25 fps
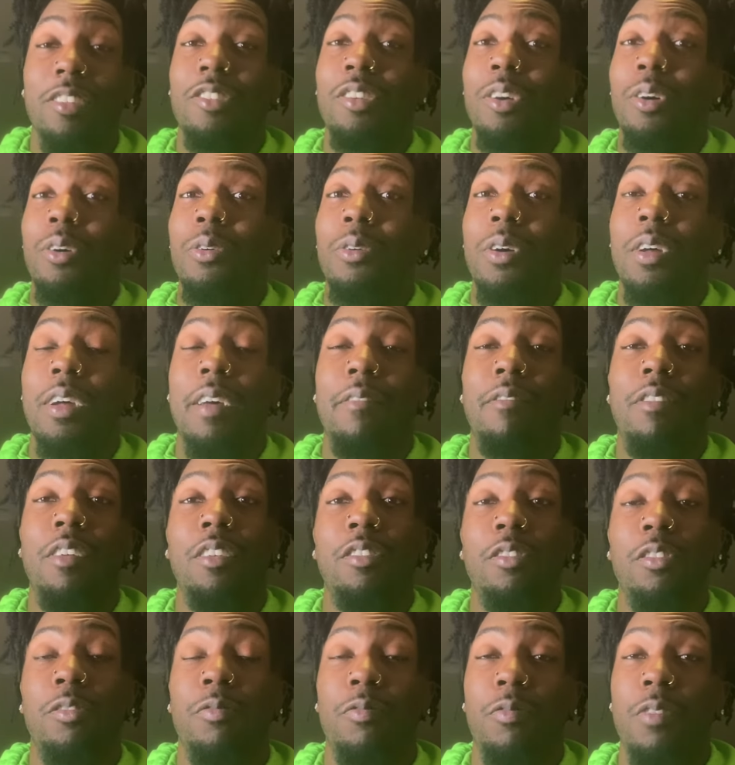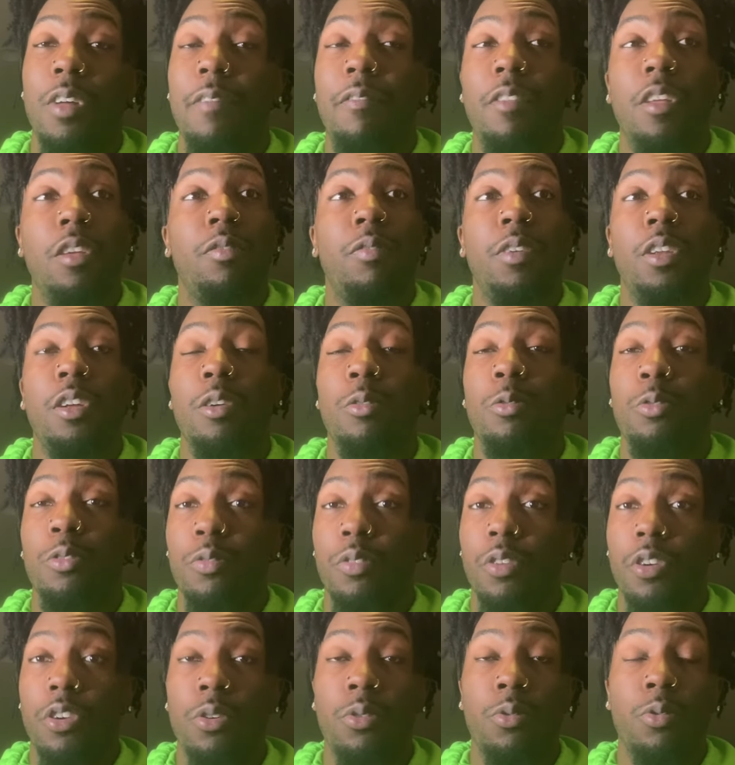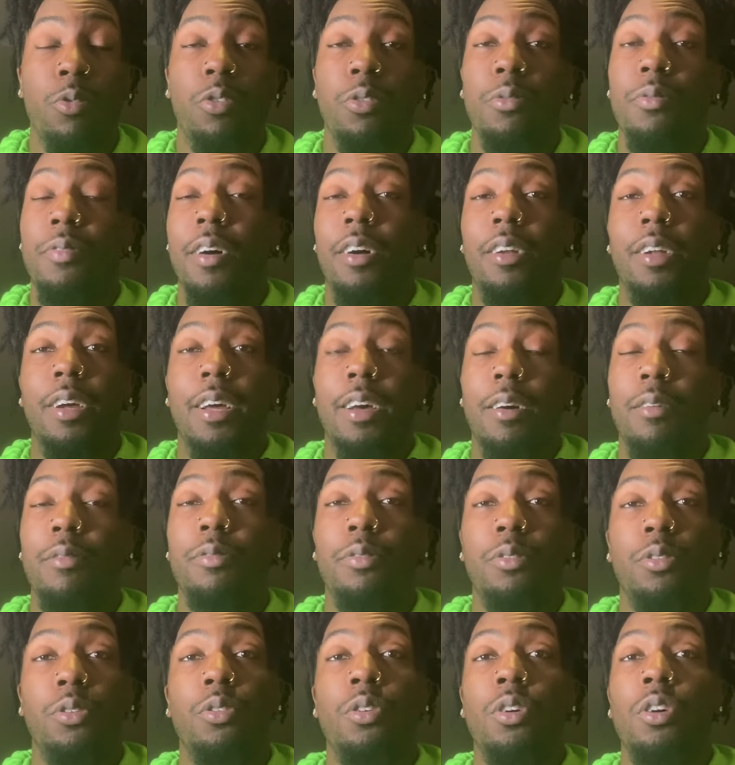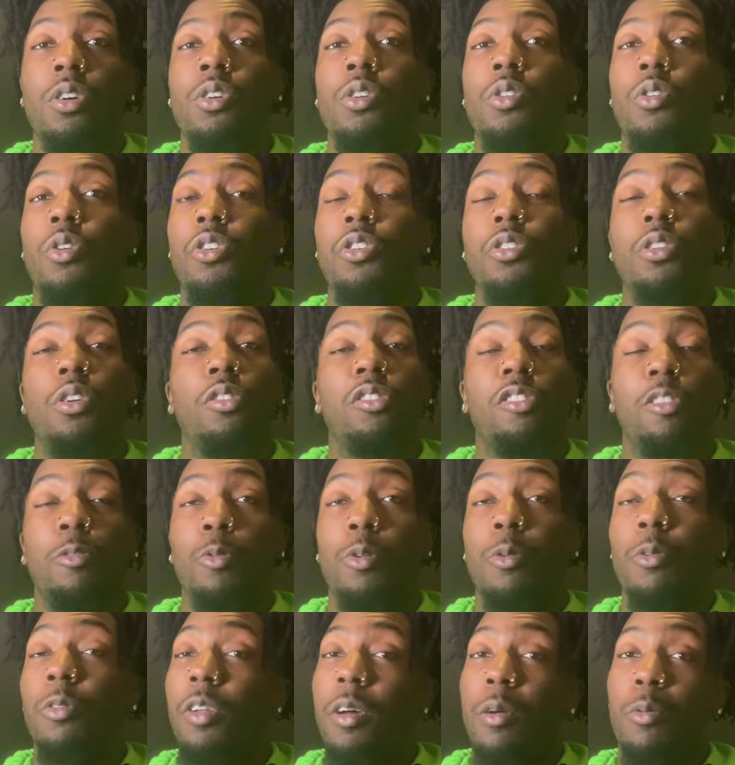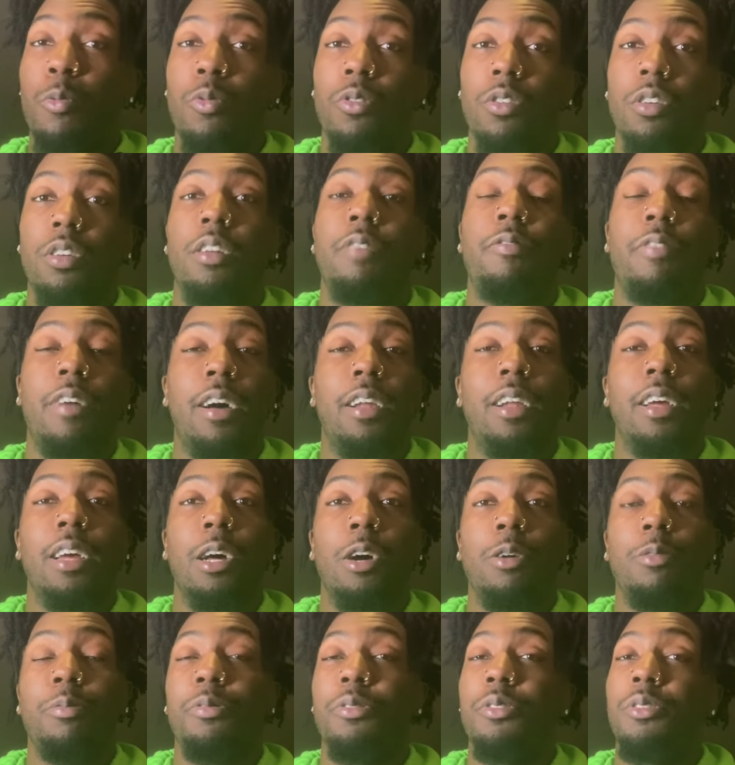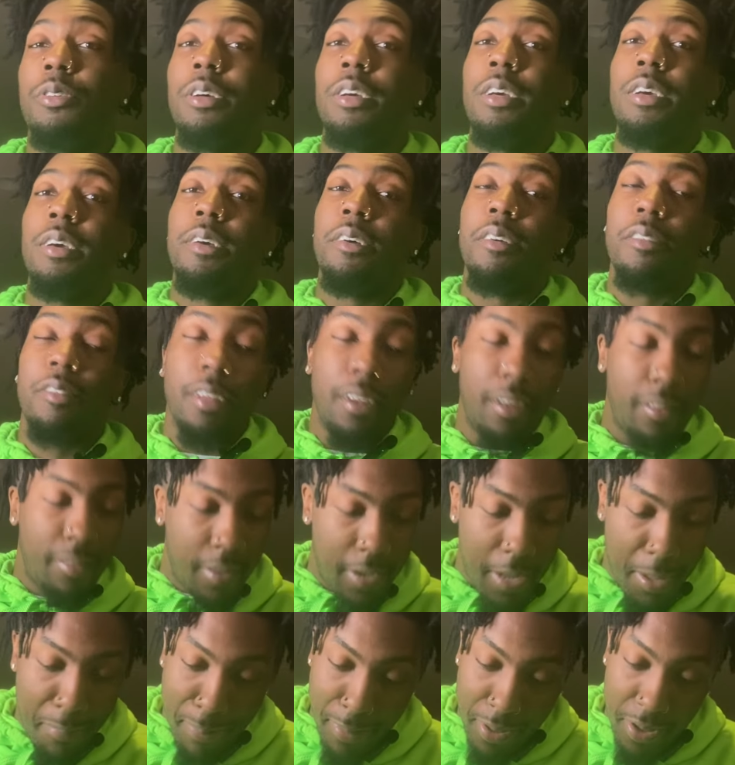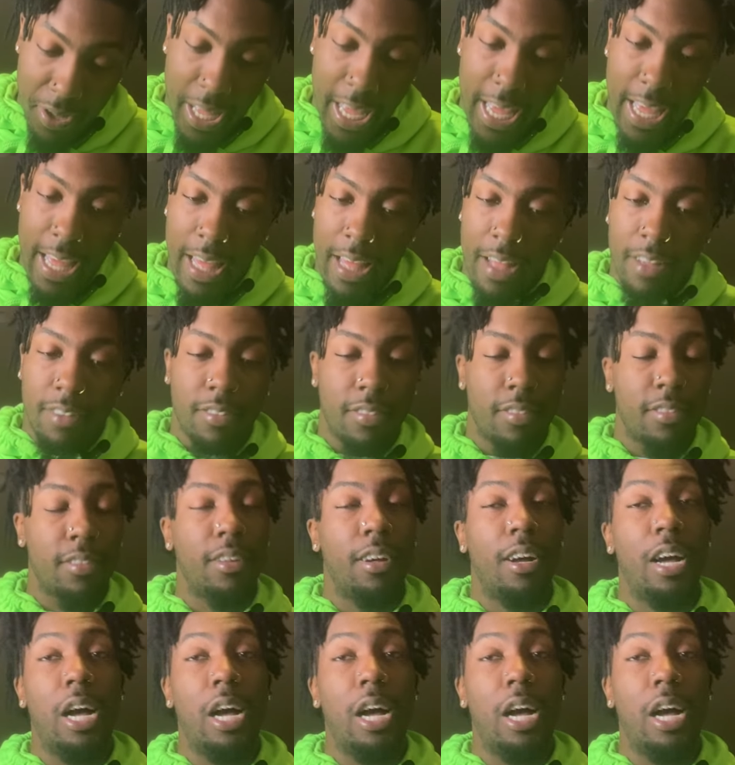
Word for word: So if this is if this video was for you or you found it helpful, or you know someone that would find it helpful, send it to their punk ass.